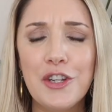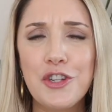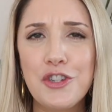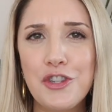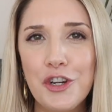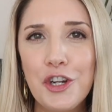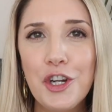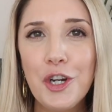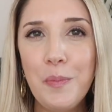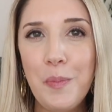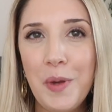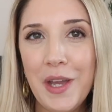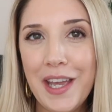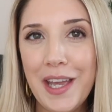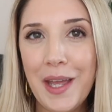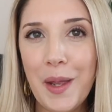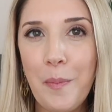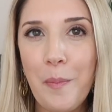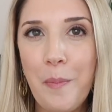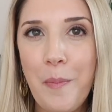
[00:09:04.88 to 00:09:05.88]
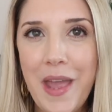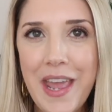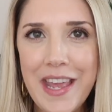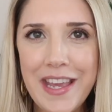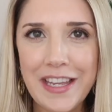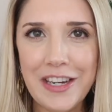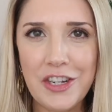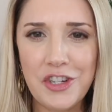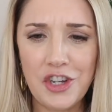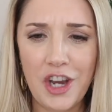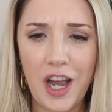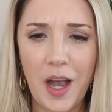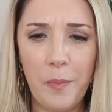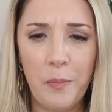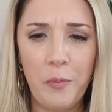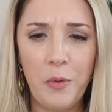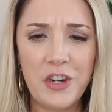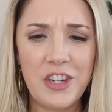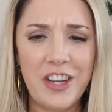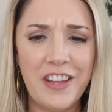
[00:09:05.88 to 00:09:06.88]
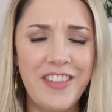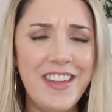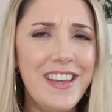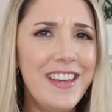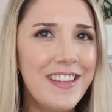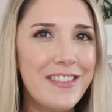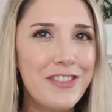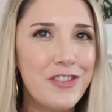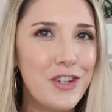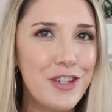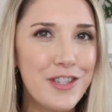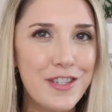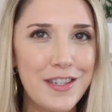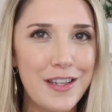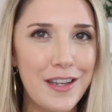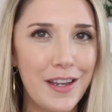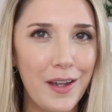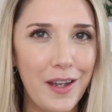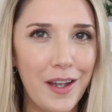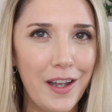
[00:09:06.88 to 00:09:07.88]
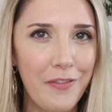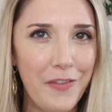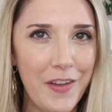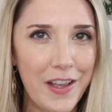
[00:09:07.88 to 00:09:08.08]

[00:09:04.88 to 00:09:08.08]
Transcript: sugar pit bacon chop, which I think is just a